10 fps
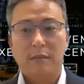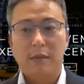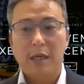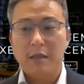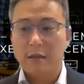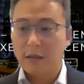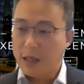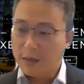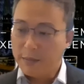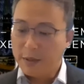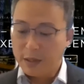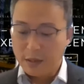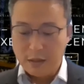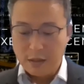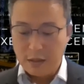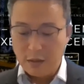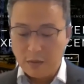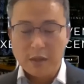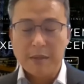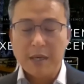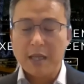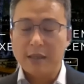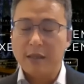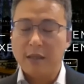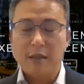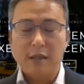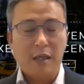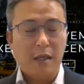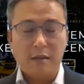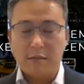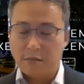And a lot of this whole event is hit